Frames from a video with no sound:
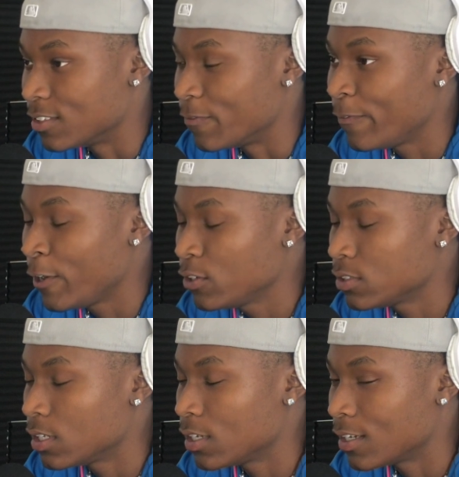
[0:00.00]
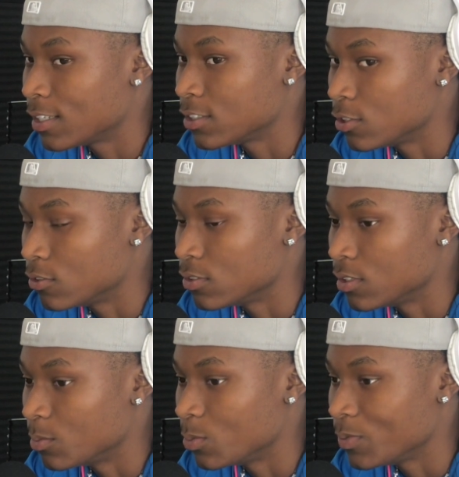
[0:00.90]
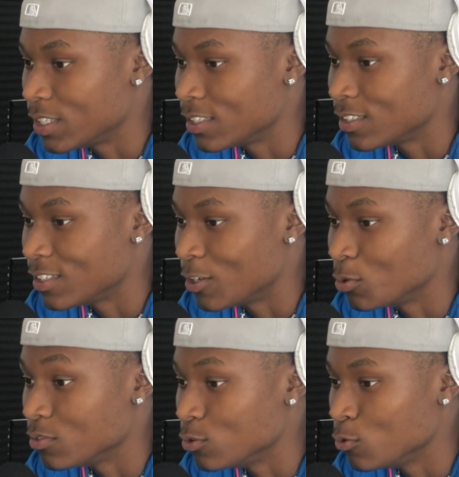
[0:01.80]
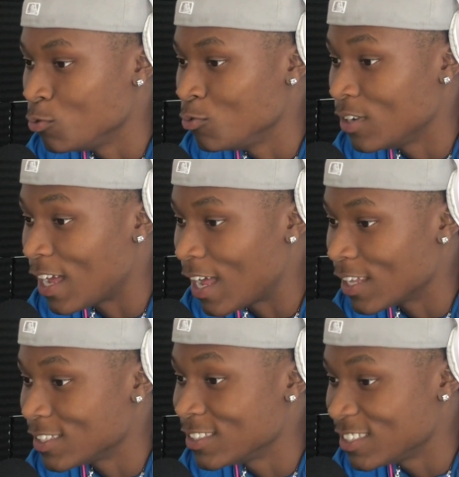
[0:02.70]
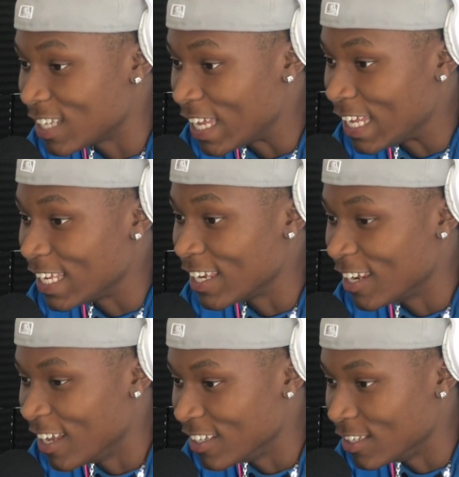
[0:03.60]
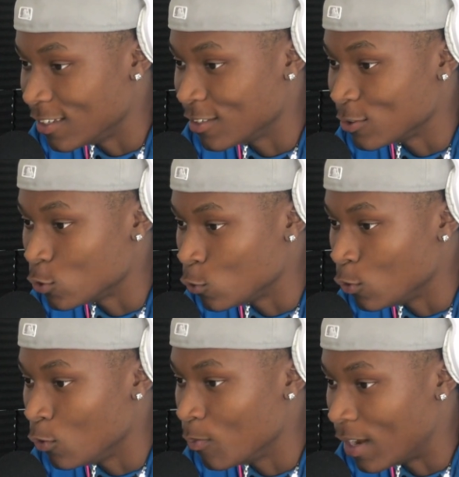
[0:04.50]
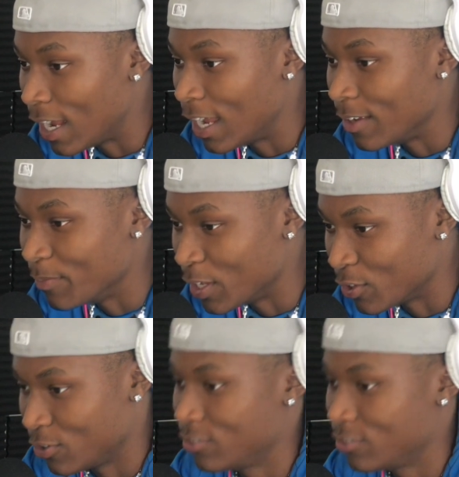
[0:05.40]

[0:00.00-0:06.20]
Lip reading: The first thing I told them when we hit the door, do not say nothing to my mother.